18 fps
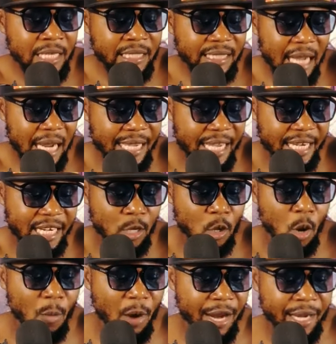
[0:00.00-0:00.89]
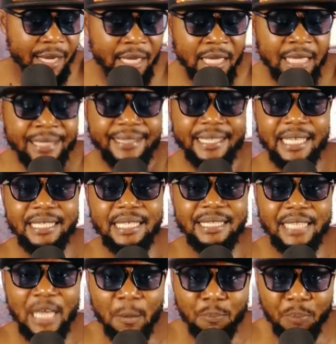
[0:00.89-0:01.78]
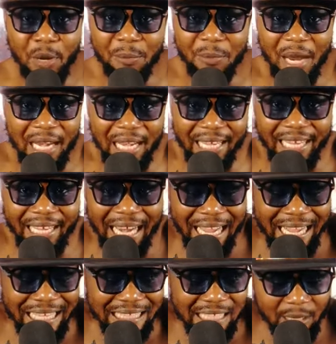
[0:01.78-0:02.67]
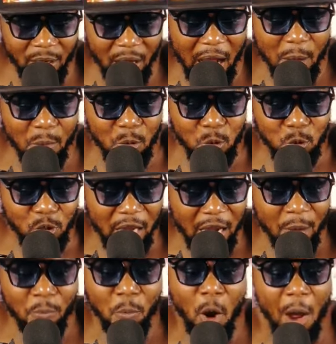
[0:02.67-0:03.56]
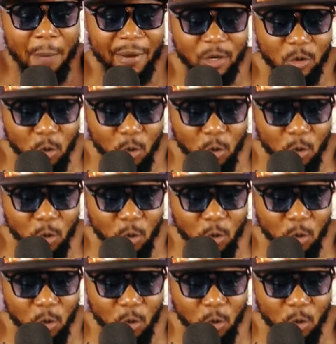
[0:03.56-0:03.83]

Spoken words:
Na ye ni nkomoy. Na se se Premier League na kasa no ebusunya Mohamed